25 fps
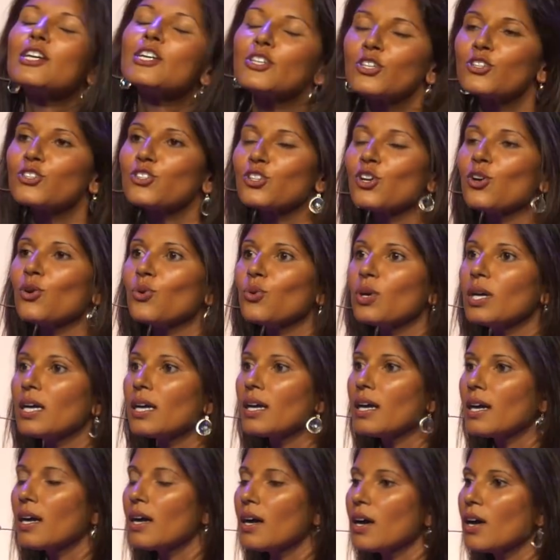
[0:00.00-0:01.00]
So
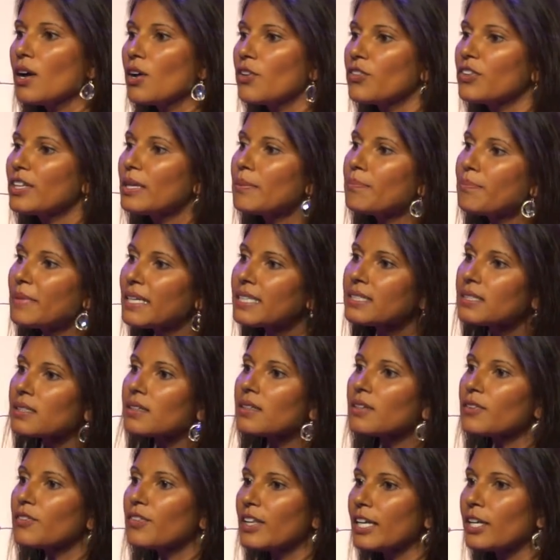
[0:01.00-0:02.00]
the
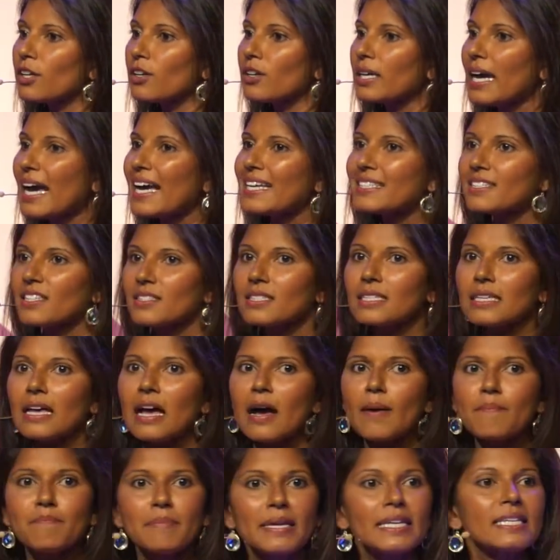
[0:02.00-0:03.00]
amygdala there has this
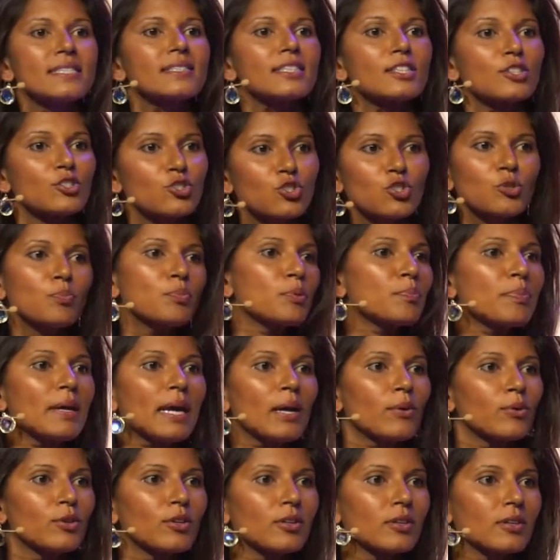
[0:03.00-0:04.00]
amazing
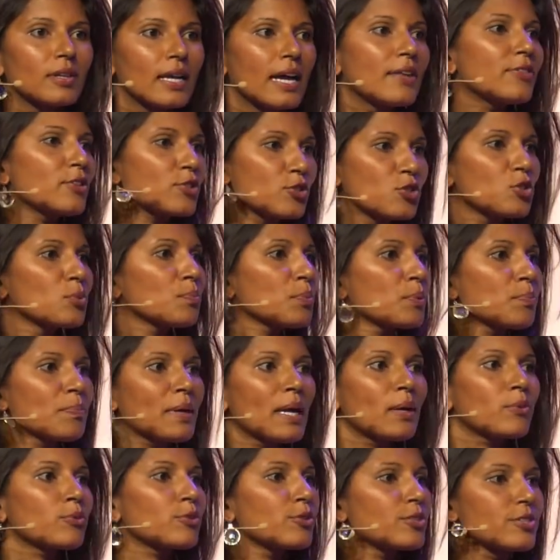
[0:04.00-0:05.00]
superpower, and the
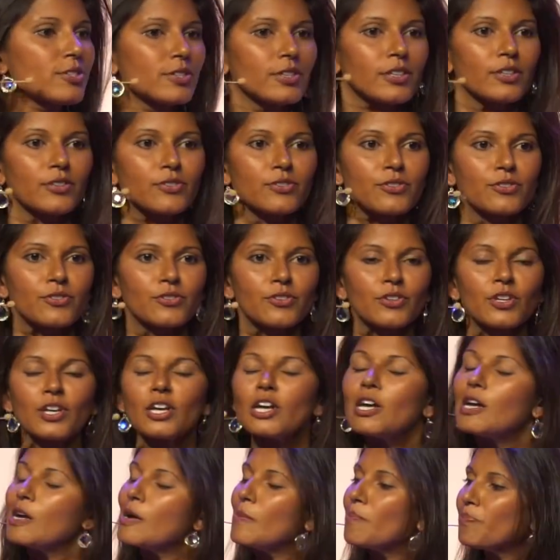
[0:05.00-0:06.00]
superpower is this
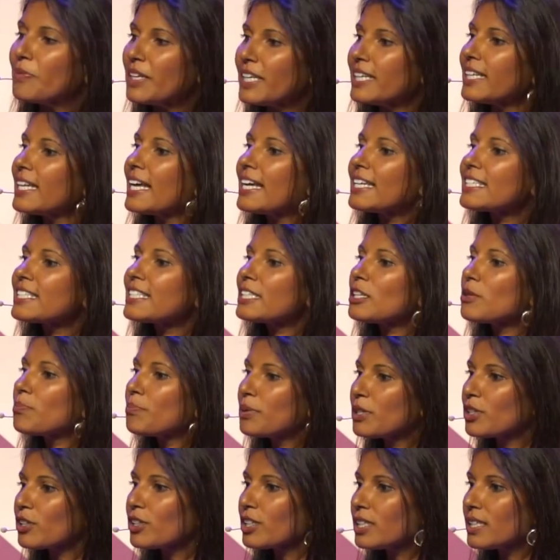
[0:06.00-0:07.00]
it has the
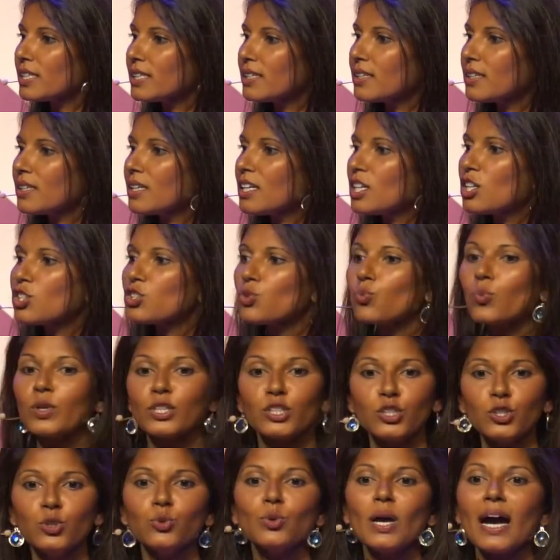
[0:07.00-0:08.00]
ability, when
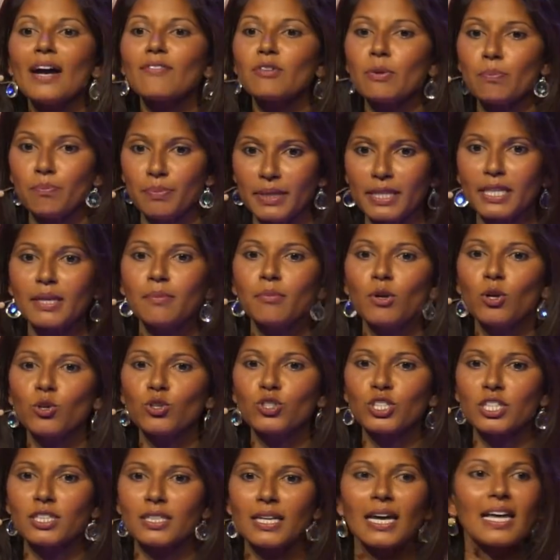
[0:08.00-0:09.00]
you have a big
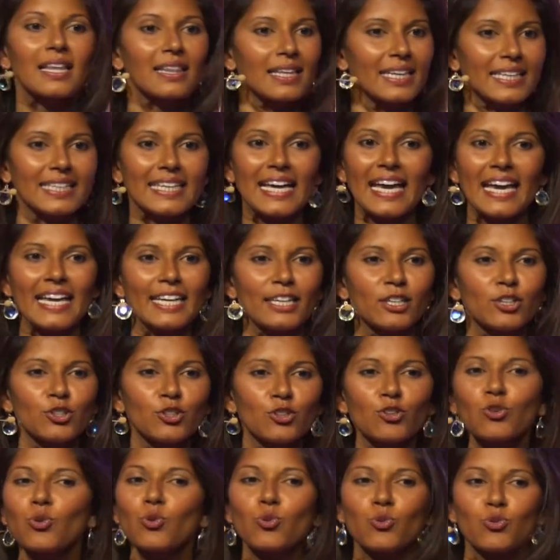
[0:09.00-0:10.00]
emotion like
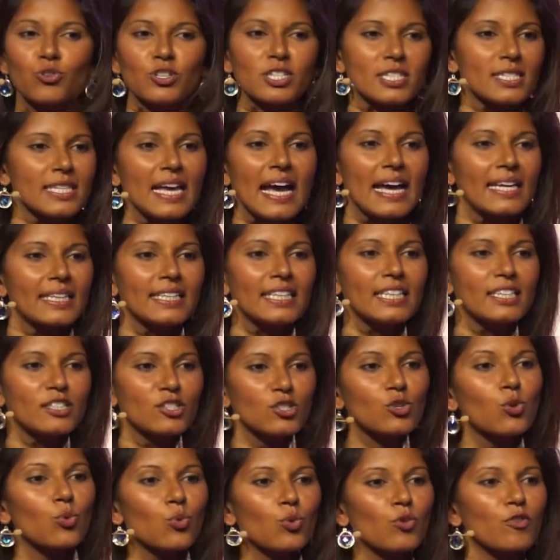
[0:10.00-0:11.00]
anger or sadness
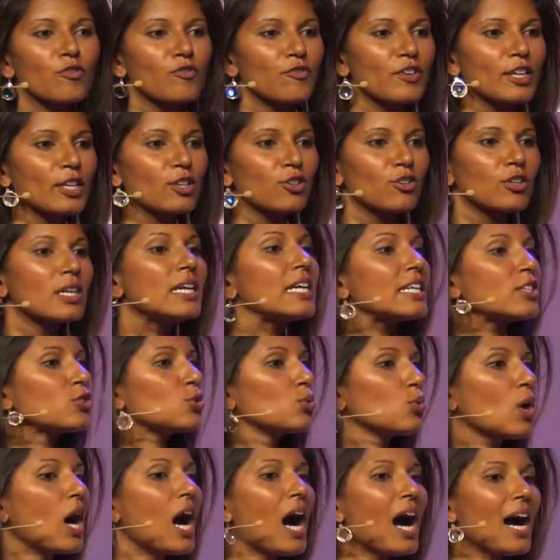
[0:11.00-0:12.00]
or fear, to
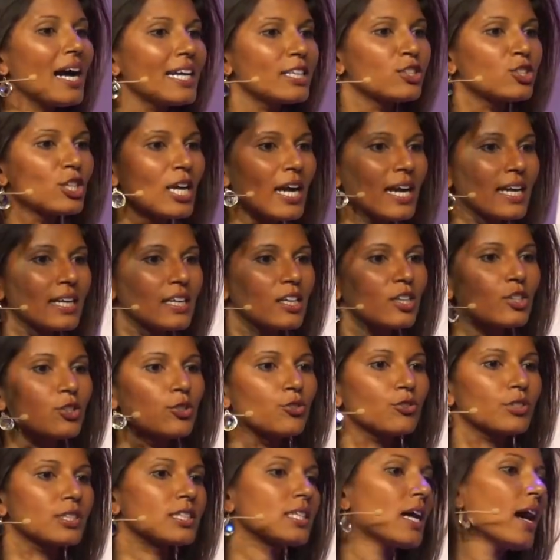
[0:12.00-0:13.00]
hijack
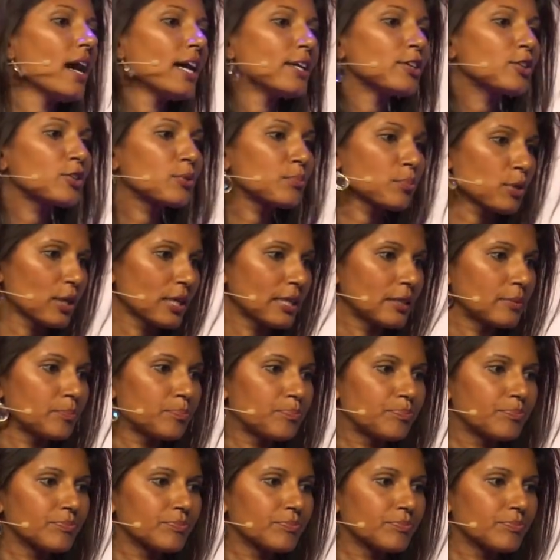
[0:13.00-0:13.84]
your entire brain.